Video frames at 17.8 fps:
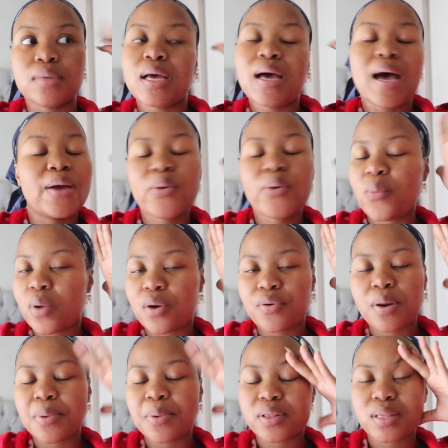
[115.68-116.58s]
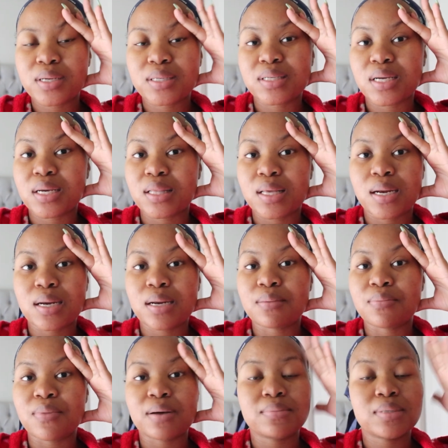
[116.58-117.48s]
I don't worry about things like that
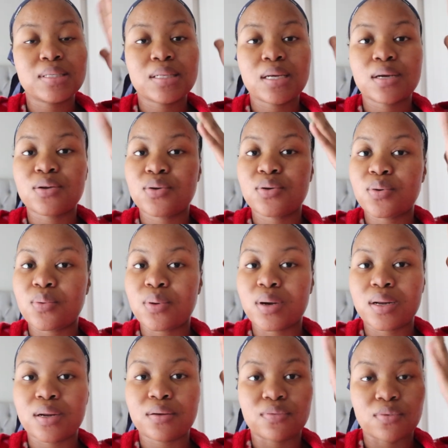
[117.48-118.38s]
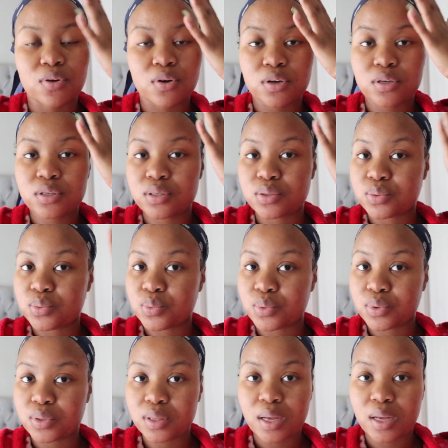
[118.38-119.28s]
anymore. I'm just like, you know what, if God's
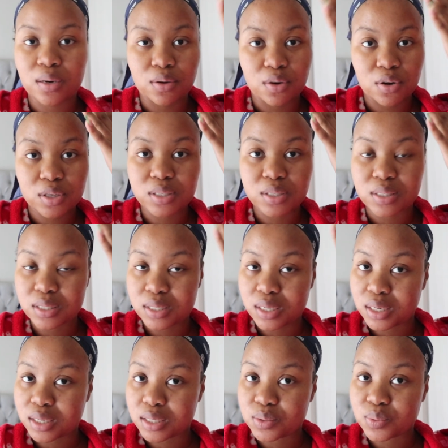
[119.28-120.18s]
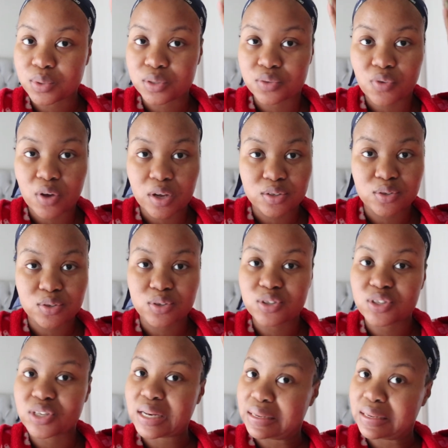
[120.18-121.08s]
will and God's intent was for us not
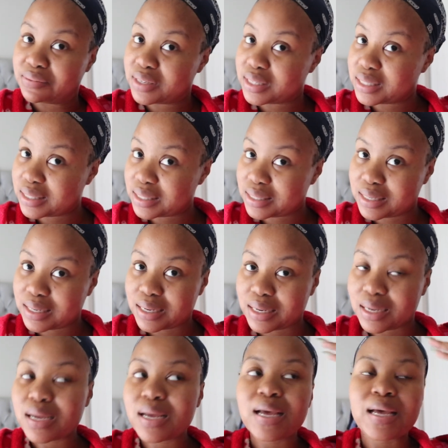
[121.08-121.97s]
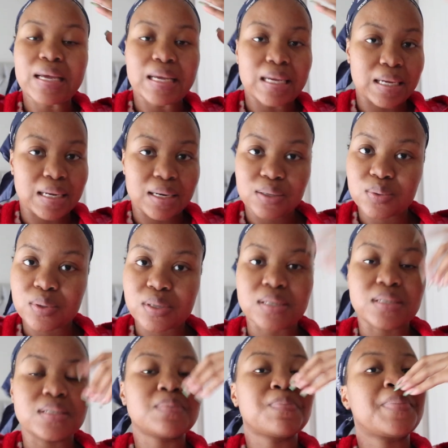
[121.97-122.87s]
to leave yesterday, it is what
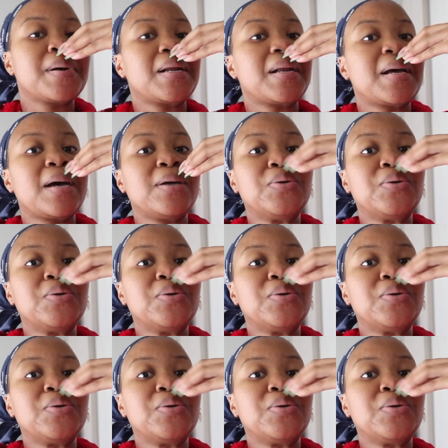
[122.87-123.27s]
it is. But I